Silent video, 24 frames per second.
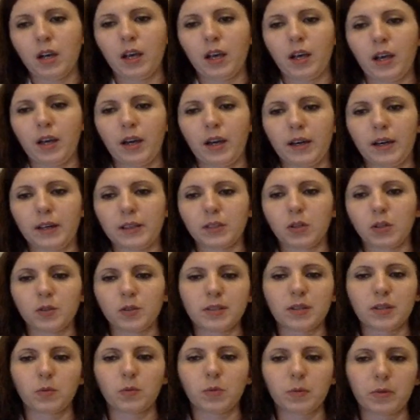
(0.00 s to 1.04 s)
And
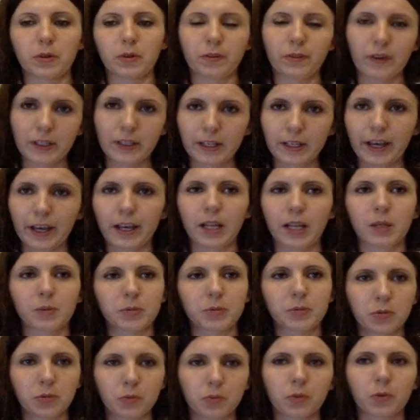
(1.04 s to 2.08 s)
also we provide
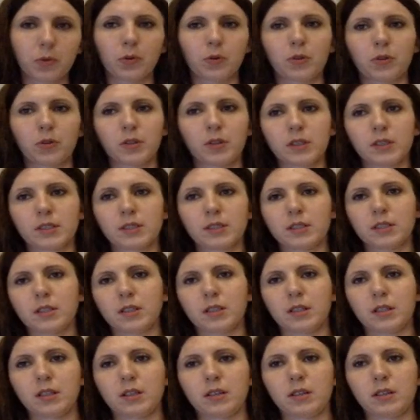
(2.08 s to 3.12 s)
help, support,
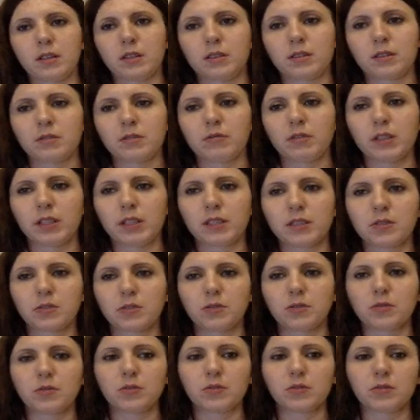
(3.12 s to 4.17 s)
really
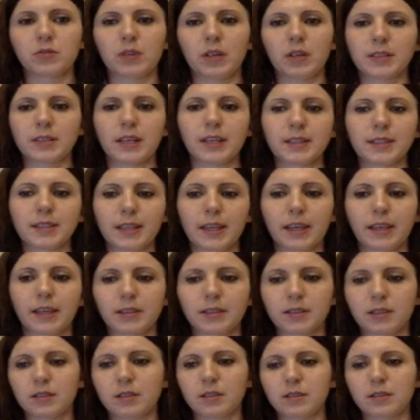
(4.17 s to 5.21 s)
to, as I said
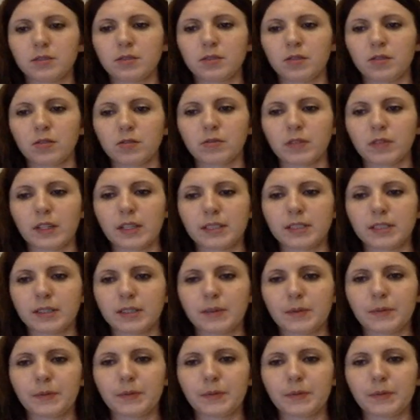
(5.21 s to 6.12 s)
already.